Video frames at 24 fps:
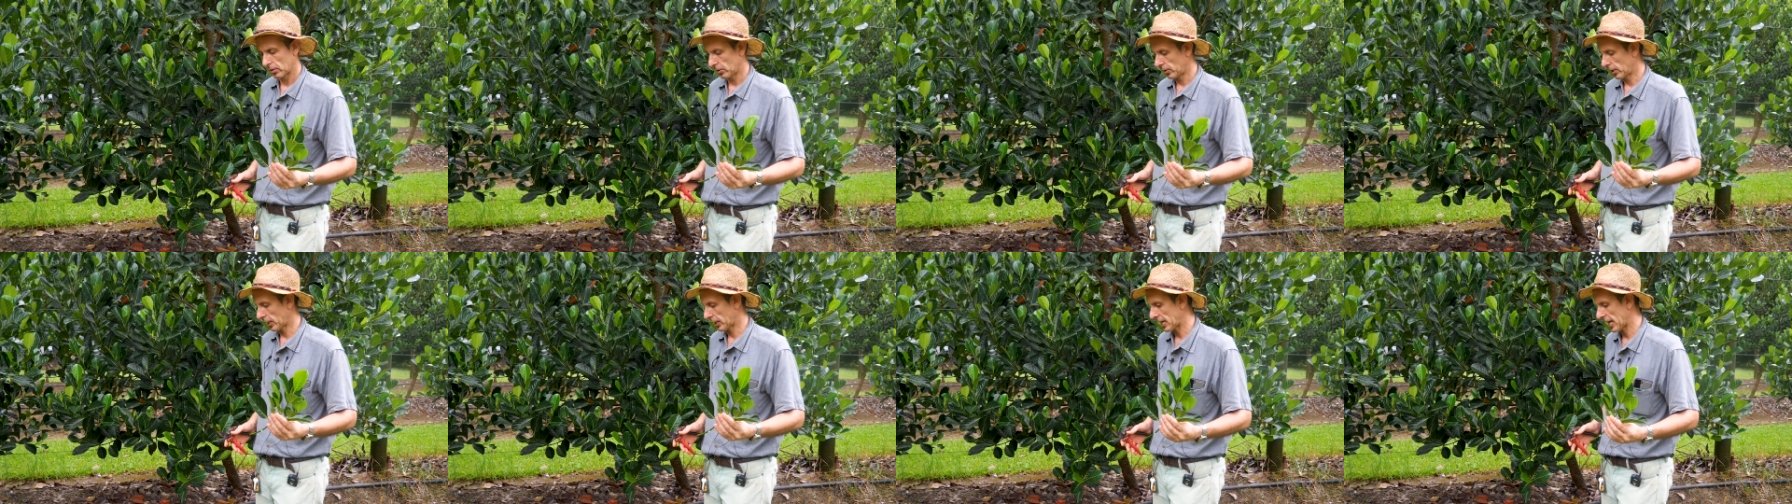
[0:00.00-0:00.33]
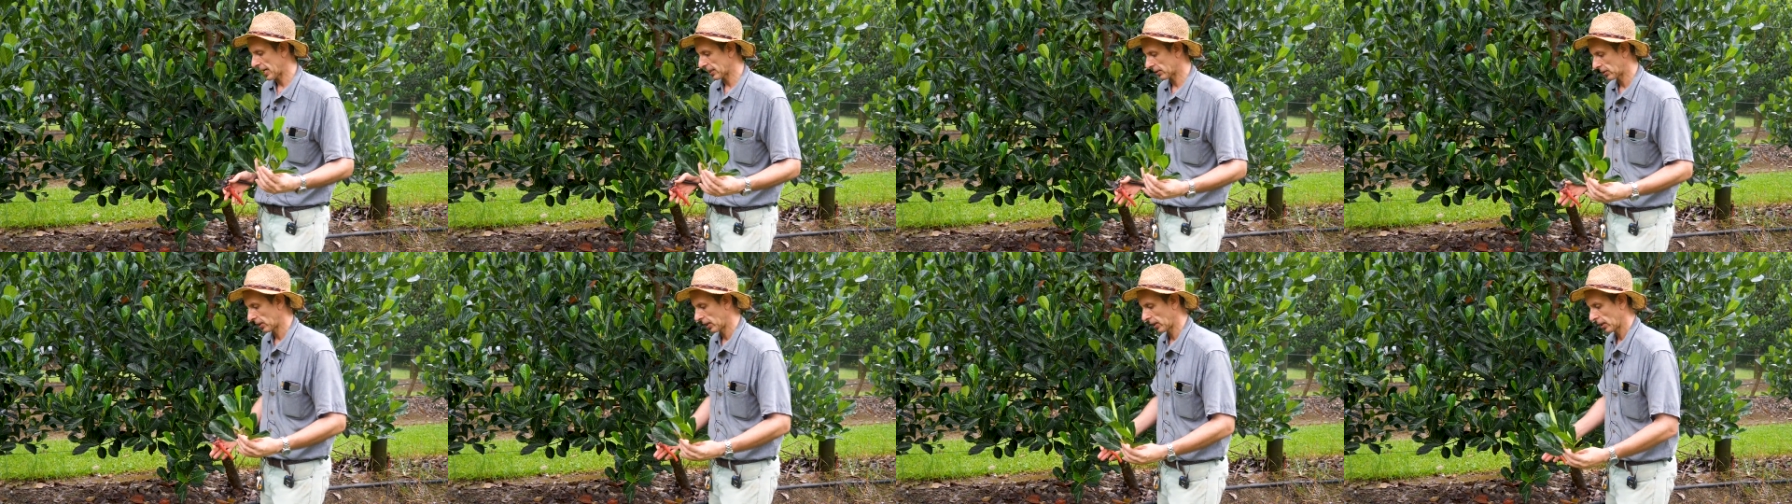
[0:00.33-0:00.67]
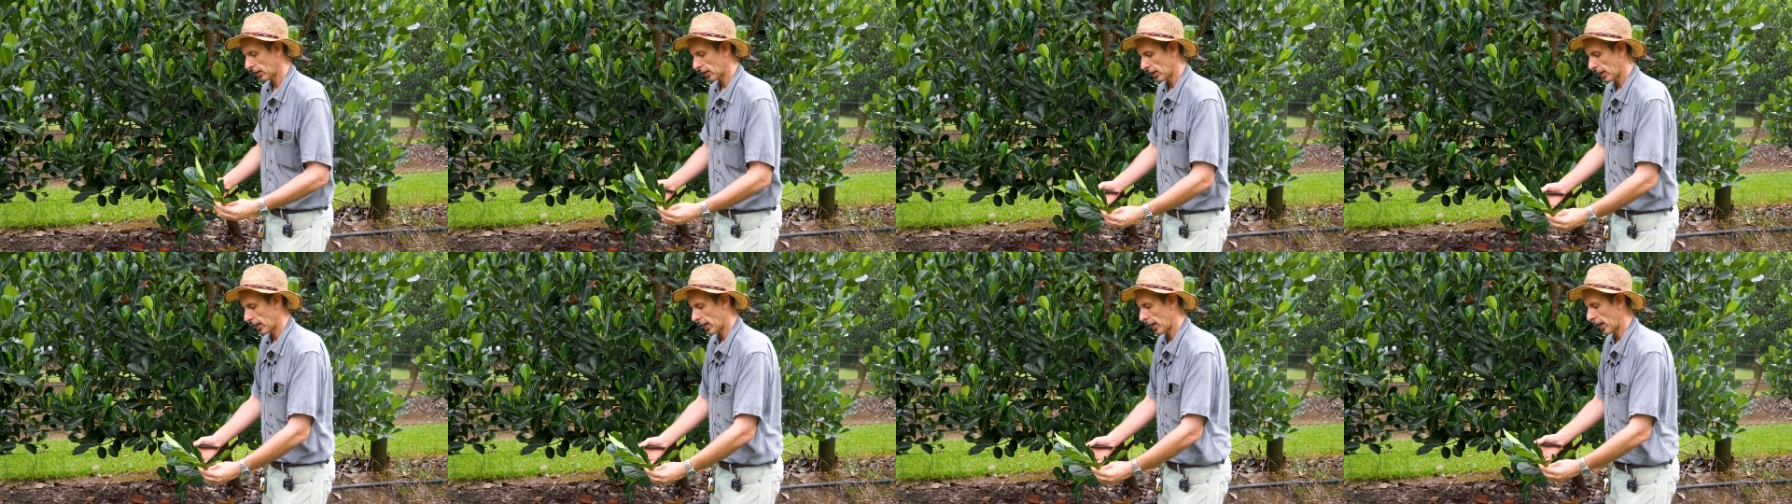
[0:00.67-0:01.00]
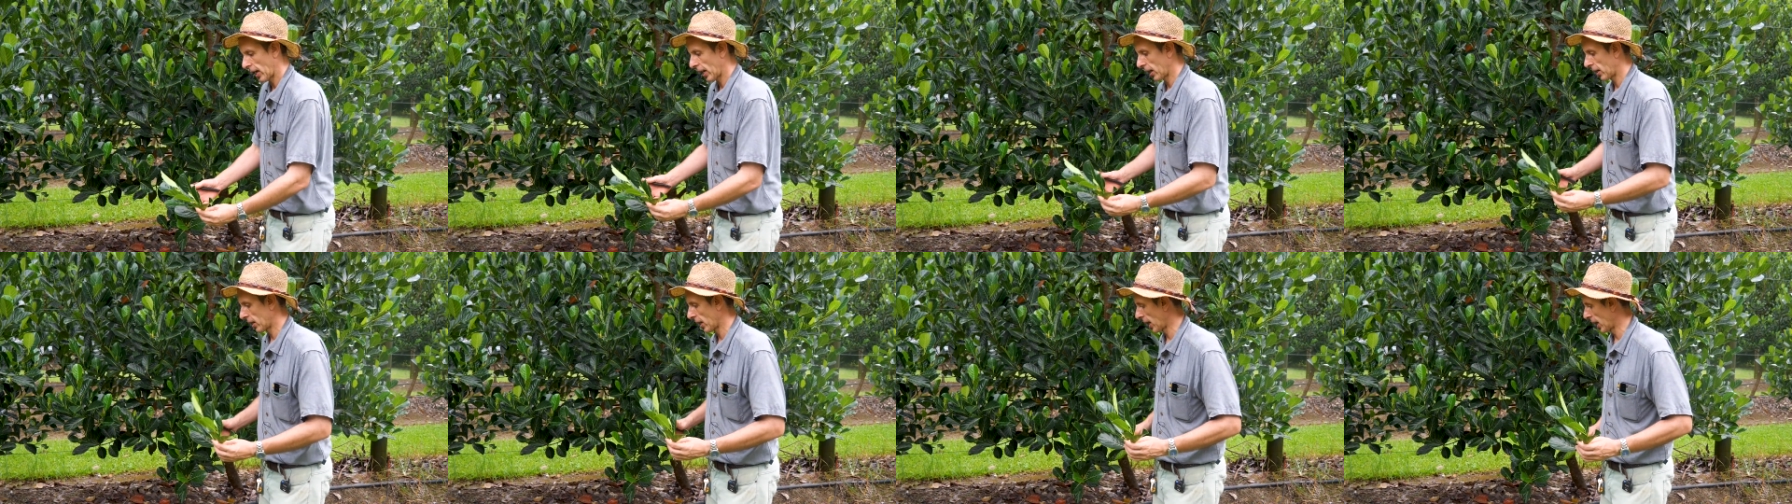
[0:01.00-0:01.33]
the cutting
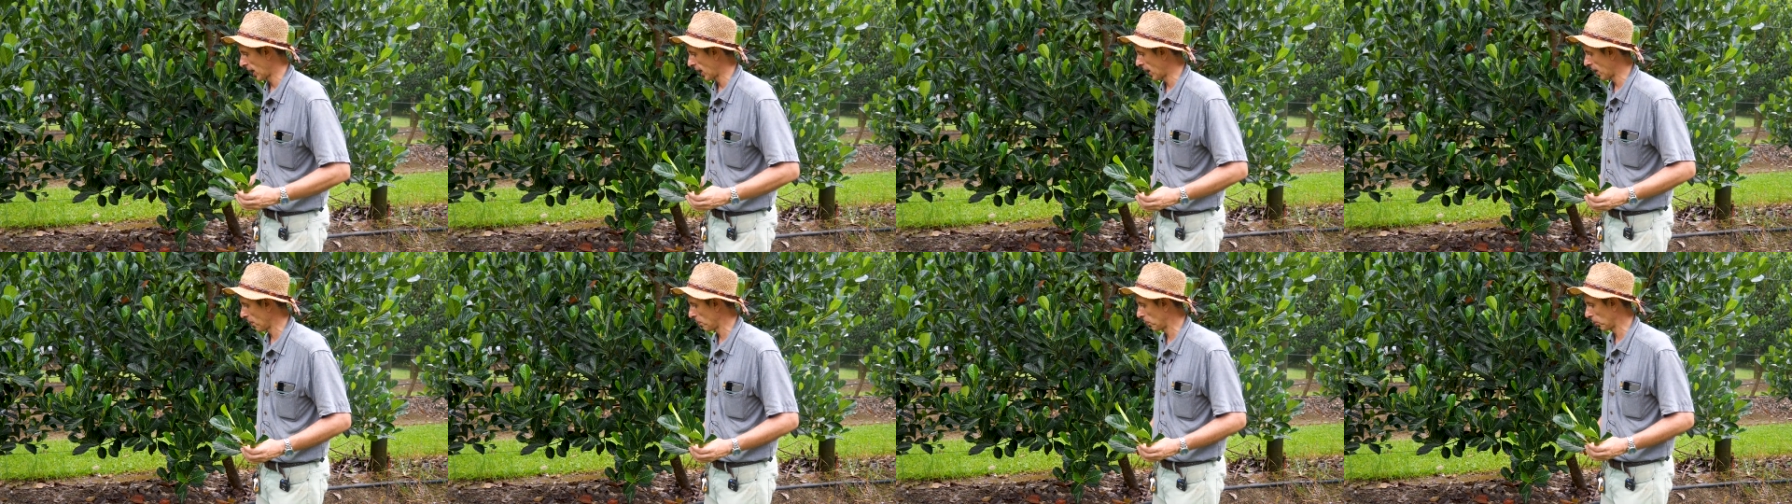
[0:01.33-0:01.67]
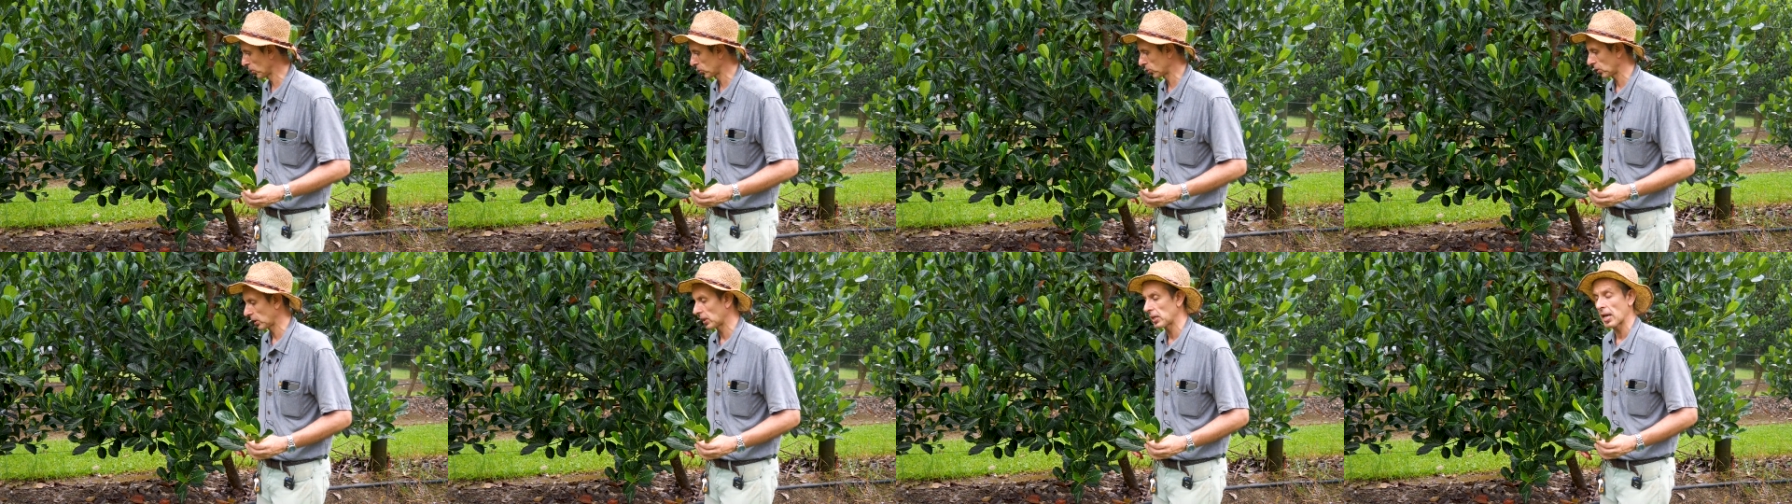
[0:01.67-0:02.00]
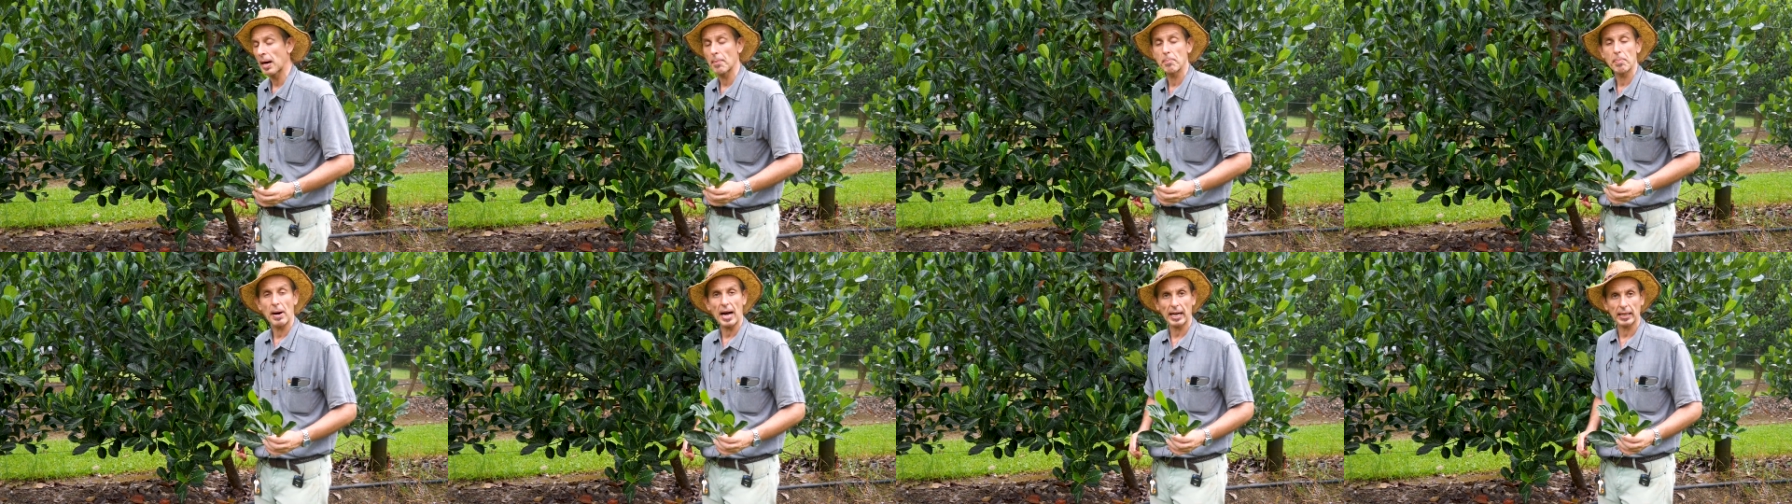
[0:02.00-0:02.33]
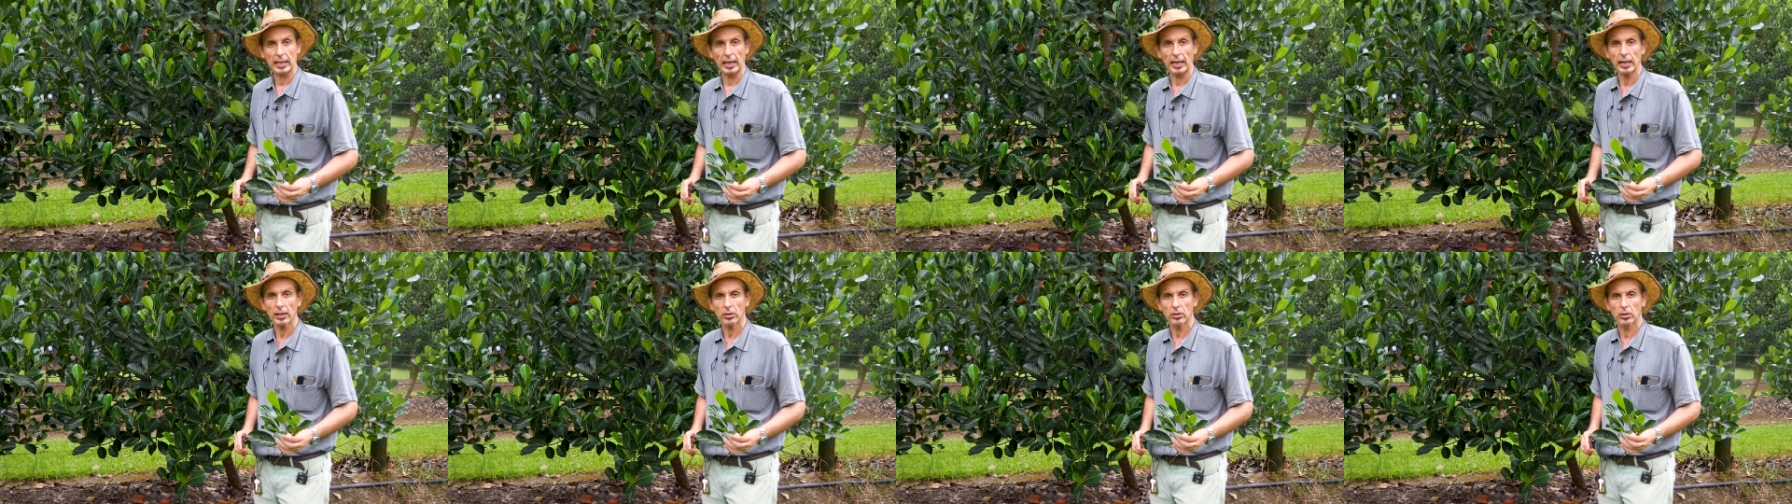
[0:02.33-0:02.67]
and uh, put in a
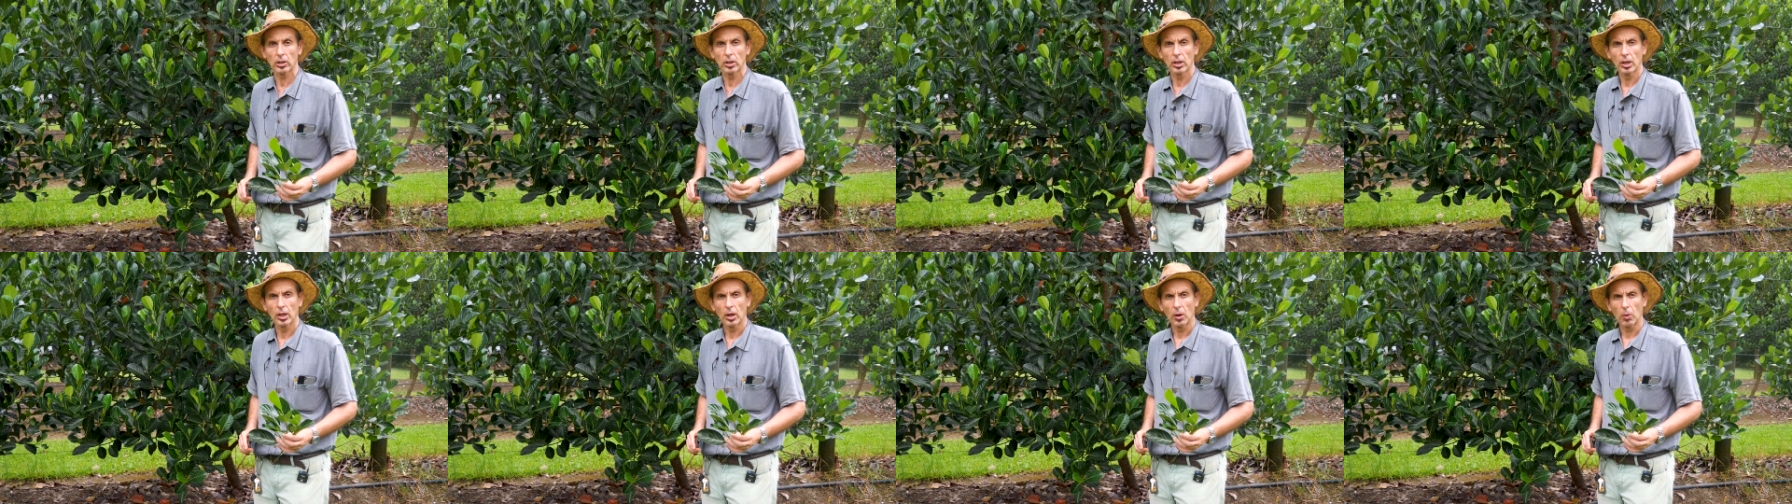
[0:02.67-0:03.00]
bucket